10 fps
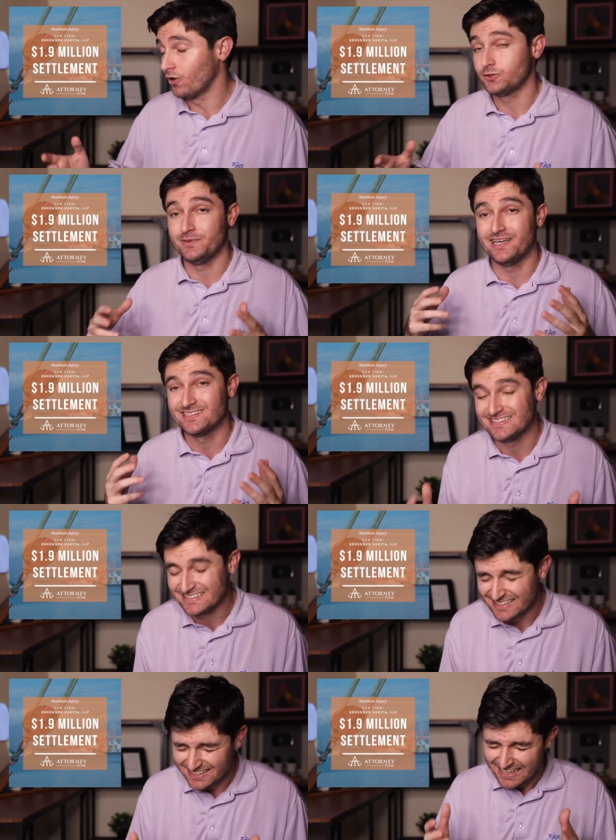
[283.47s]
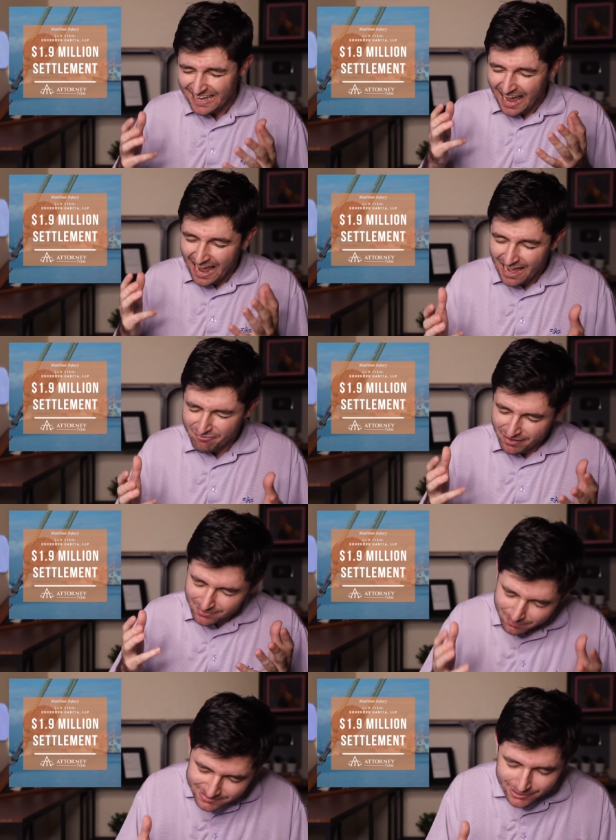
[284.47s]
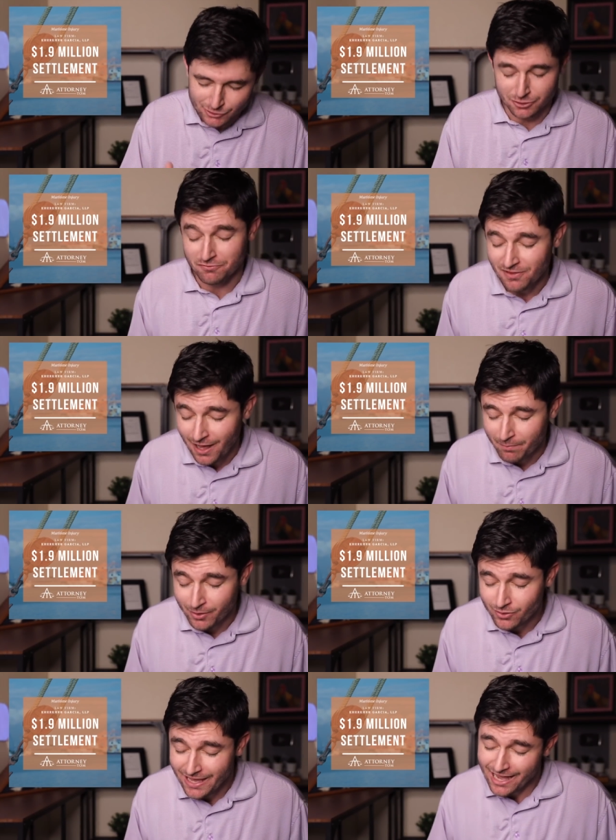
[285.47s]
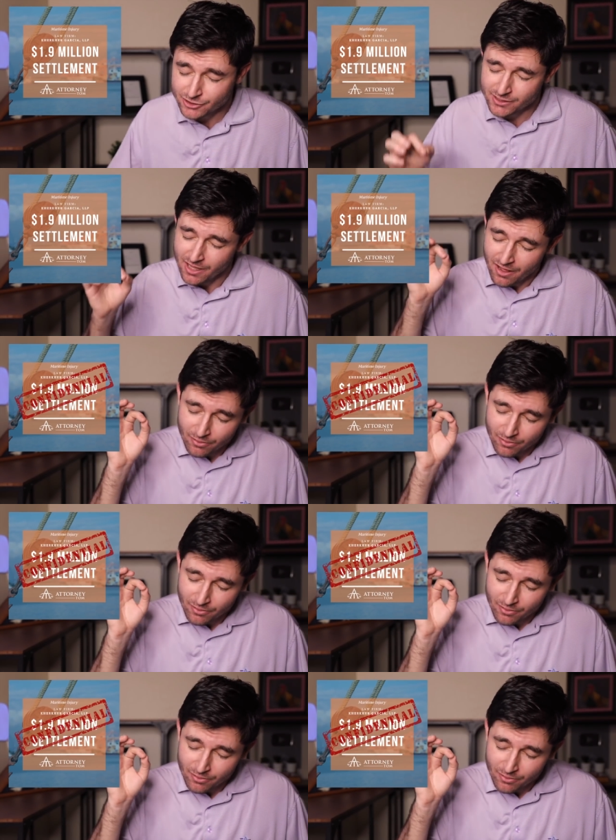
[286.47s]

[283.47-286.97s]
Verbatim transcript: because it did have a limitation of liability action,